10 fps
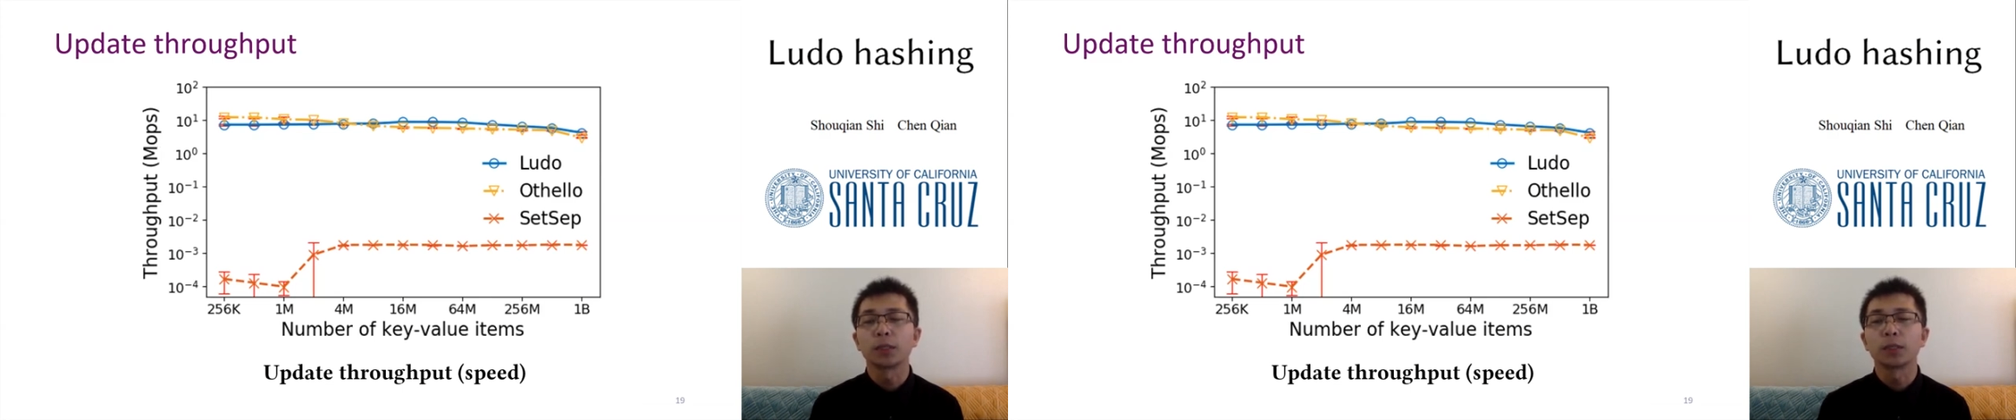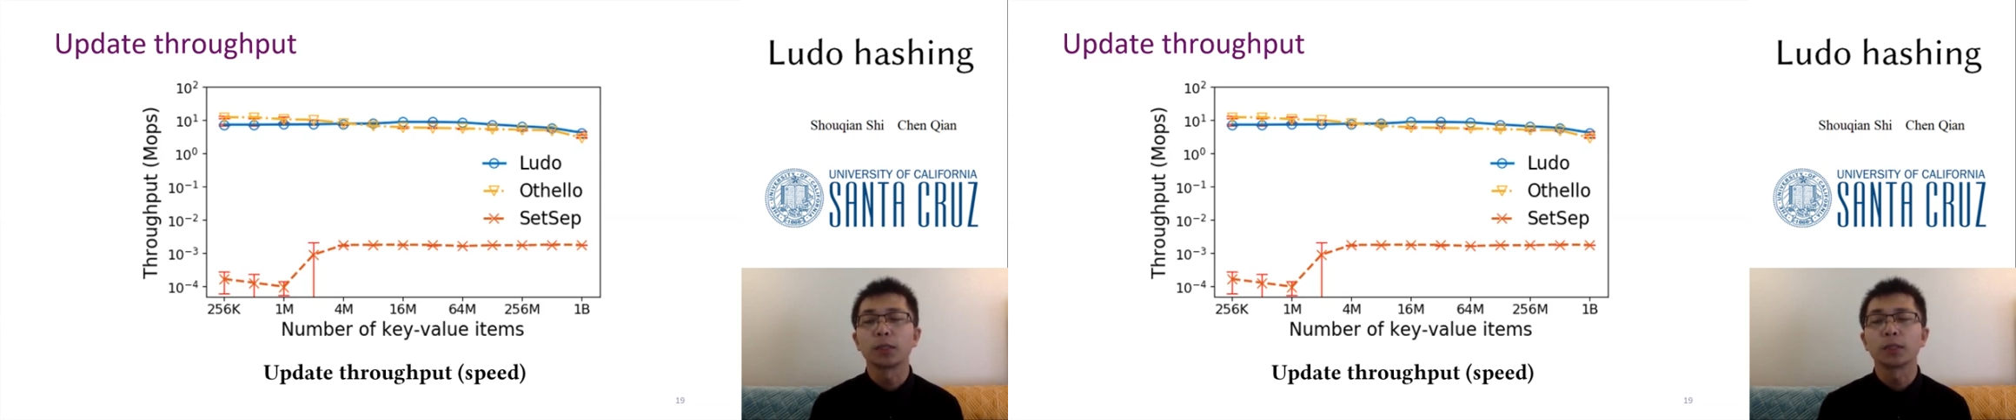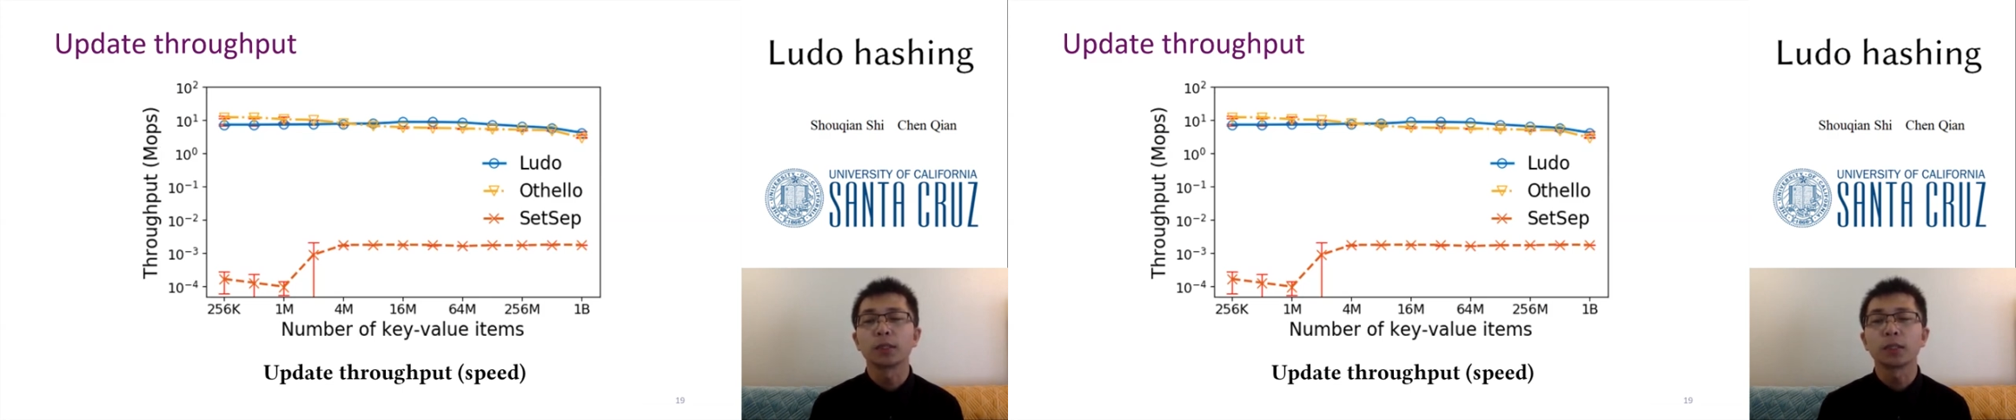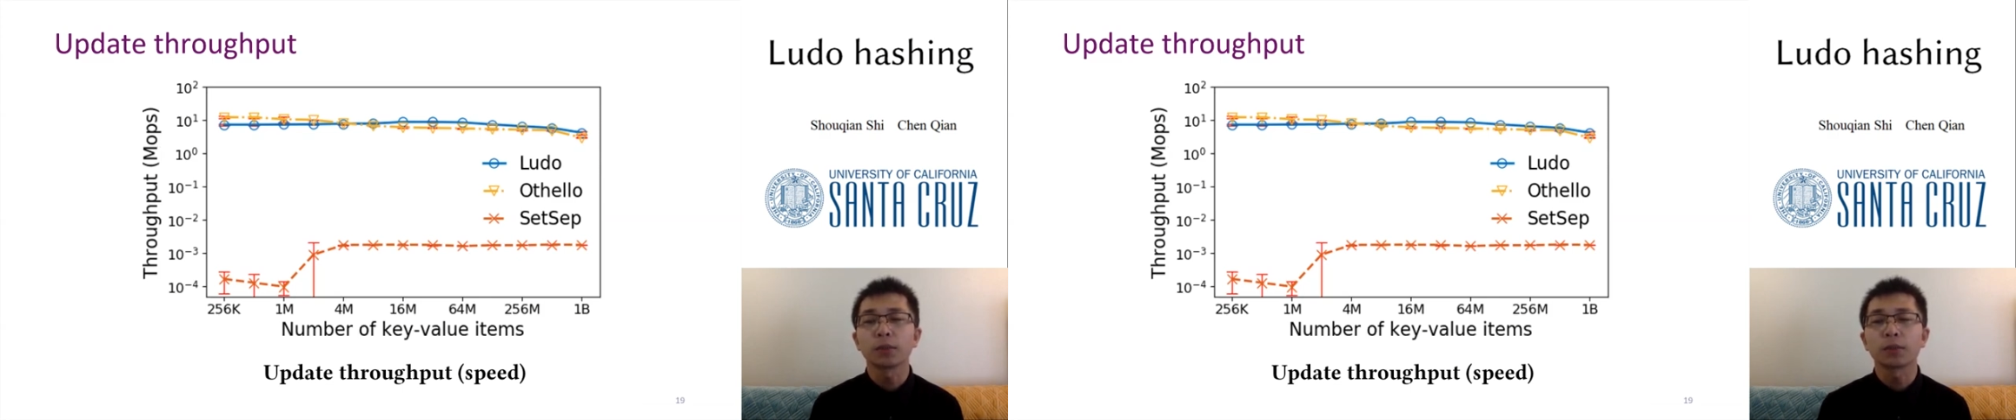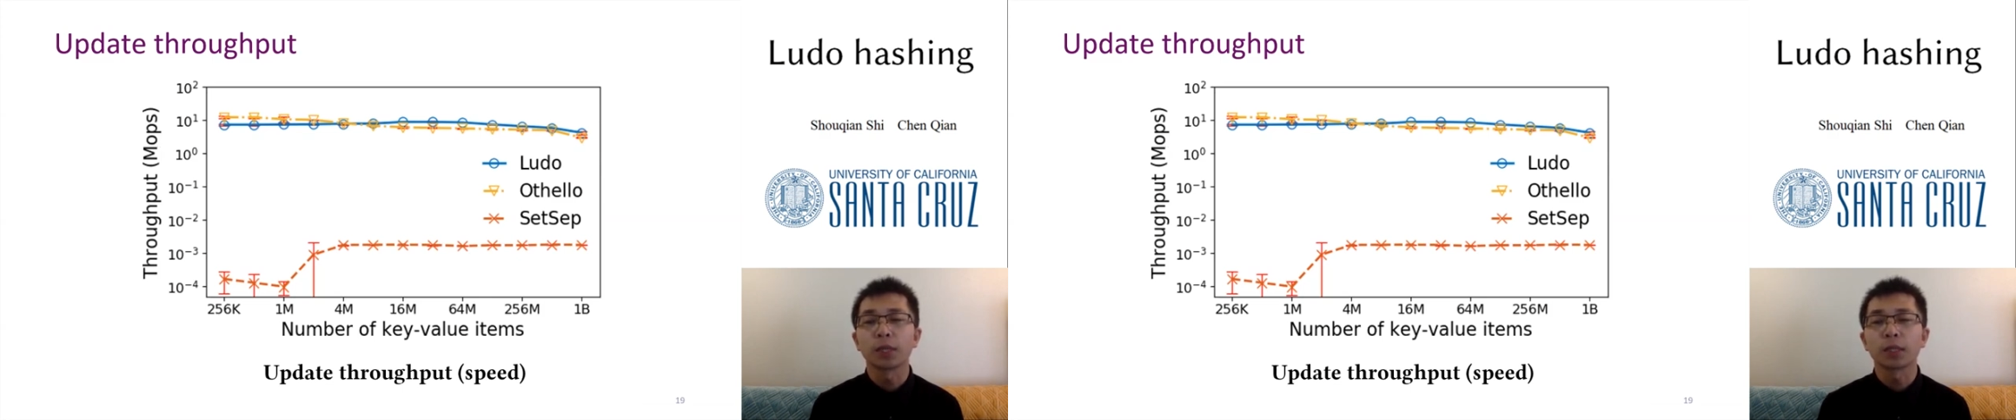in a single
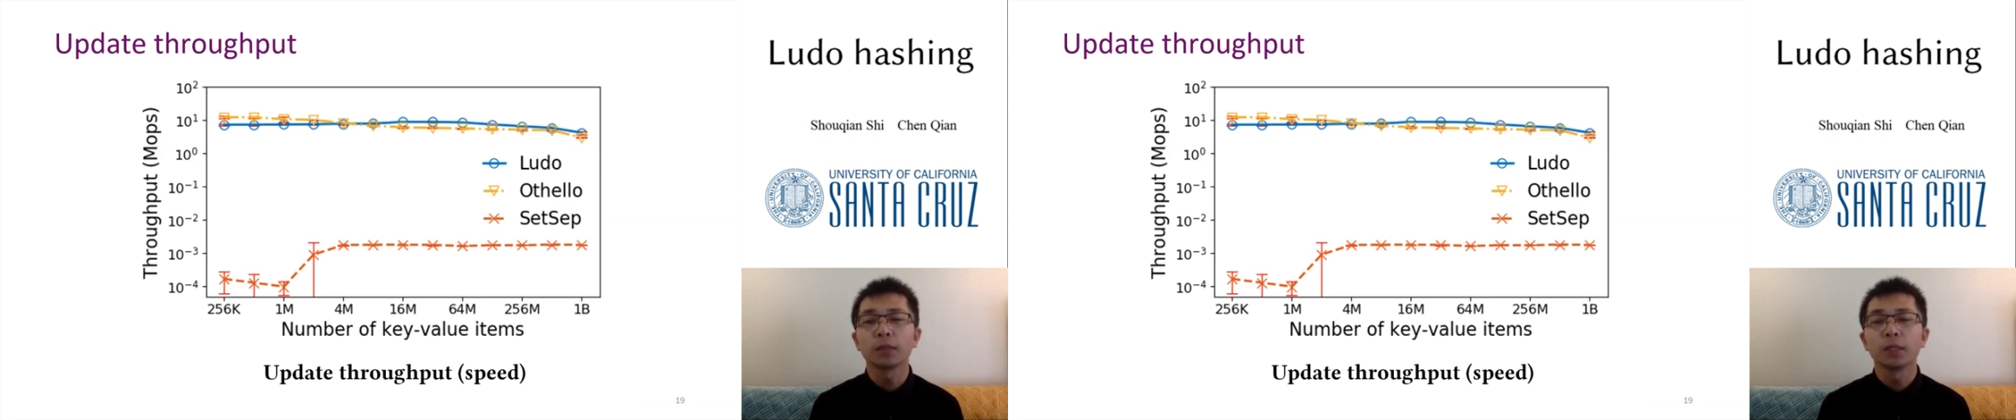thread